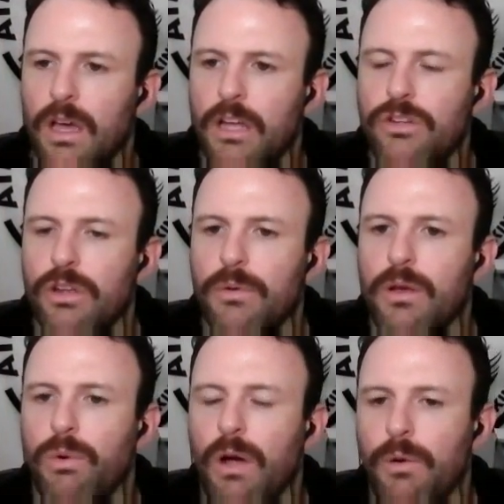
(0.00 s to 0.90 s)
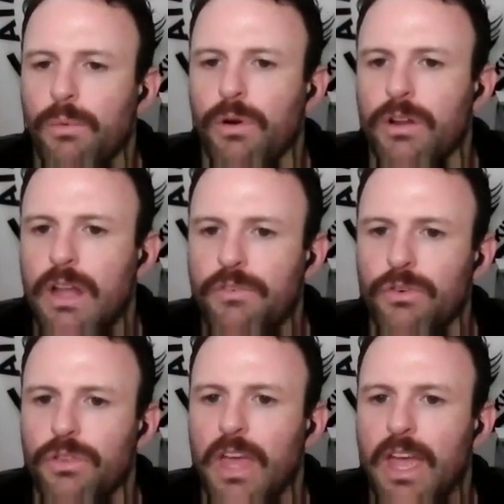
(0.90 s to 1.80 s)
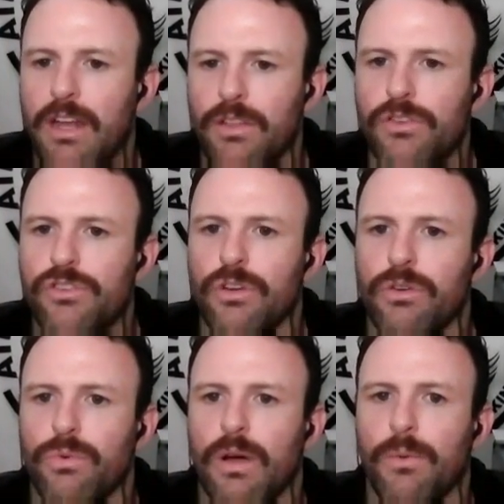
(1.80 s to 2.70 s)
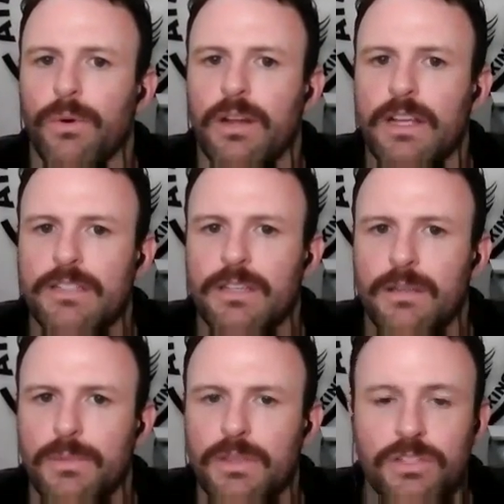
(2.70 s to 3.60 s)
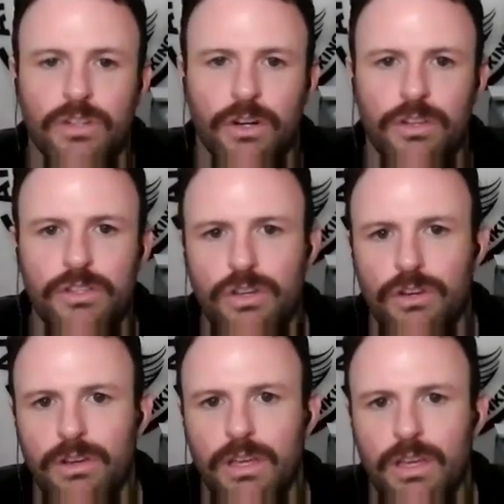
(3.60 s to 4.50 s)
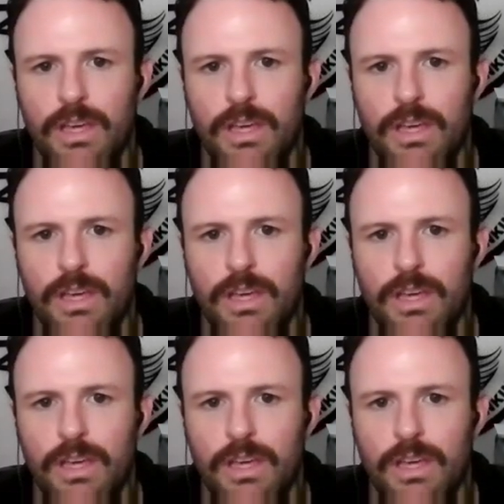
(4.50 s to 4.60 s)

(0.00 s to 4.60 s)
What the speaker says: I try to make crowd work never the end of the joke. Crowd work can be the start of the joke.